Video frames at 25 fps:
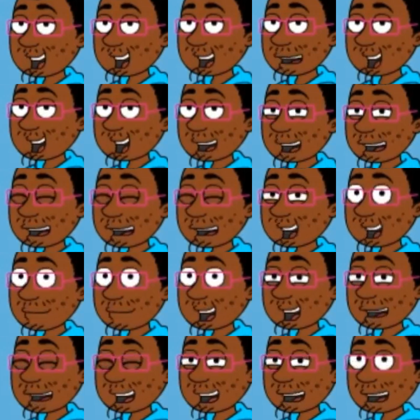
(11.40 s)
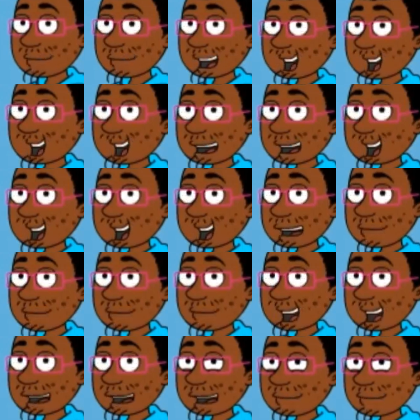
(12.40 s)
We are going to start this StarTune any
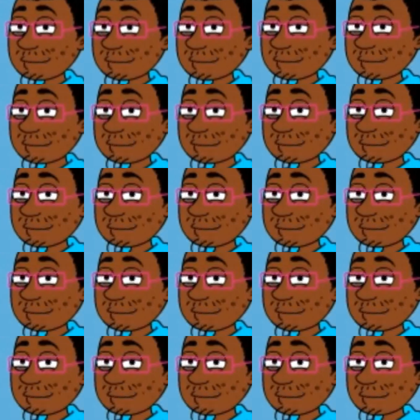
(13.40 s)
minute now.